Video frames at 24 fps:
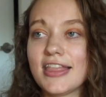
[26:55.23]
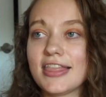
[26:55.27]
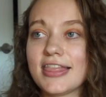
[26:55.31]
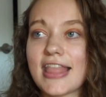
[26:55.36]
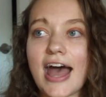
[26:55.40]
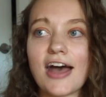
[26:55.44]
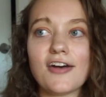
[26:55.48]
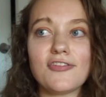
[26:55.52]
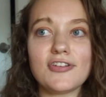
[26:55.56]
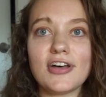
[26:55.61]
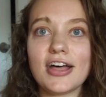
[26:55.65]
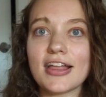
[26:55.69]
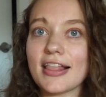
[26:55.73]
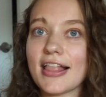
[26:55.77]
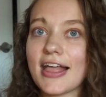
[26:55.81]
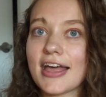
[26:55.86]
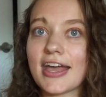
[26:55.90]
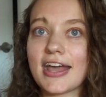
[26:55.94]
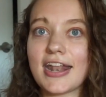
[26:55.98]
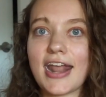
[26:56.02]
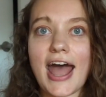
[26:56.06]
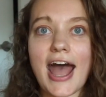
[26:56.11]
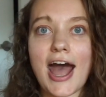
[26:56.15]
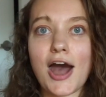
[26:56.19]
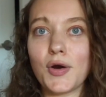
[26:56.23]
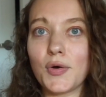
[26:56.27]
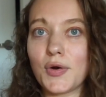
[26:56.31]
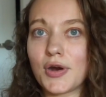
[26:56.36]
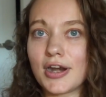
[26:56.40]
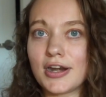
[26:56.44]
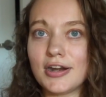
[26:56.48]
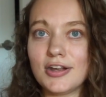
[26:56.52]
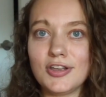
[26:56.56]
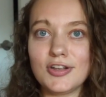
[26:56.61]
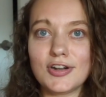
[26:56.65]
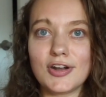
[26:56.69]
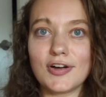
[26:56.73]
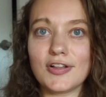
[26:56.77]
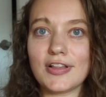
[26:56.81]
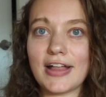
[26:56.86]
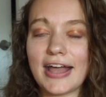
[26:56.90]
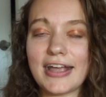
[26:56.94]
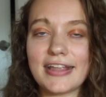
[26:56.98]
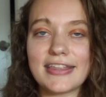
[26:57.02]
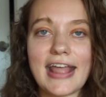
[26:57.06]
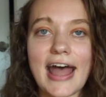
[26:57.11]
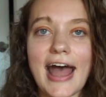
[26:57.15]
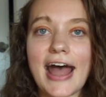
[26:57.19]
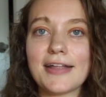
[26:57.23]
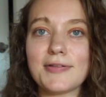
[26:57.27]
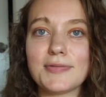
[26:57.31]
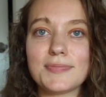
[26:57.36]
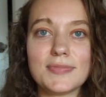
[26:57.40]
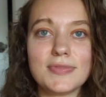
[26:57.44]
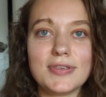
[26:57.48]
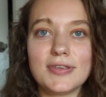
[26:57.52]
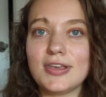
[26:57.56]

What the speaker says: that felt like an hour, like that,